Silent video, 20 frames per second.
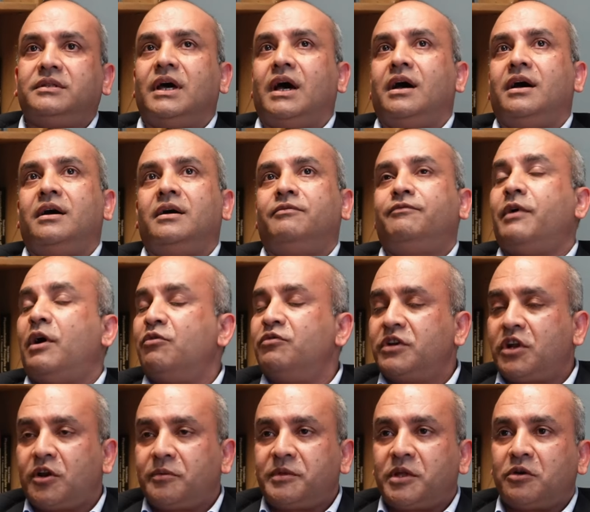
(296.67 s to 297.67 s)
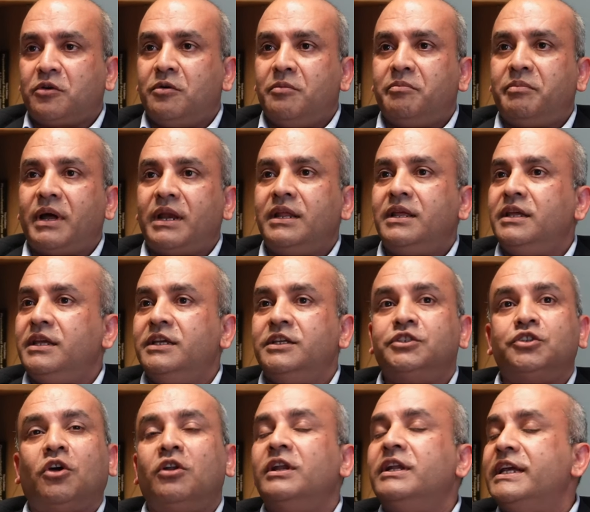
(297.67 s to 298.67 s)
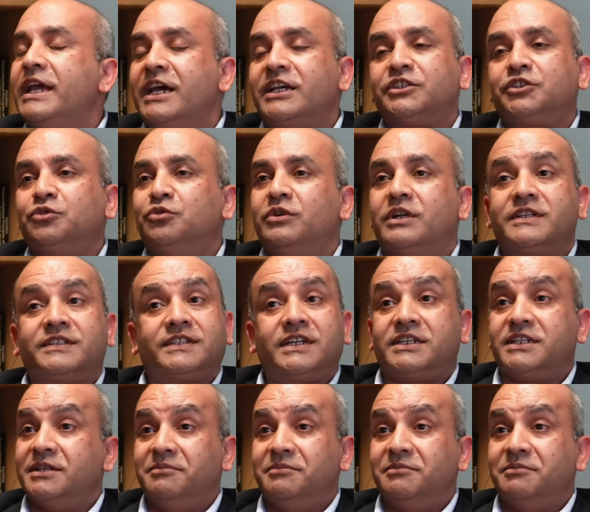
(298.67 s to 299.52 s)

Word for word: the founder of the company is only as good as the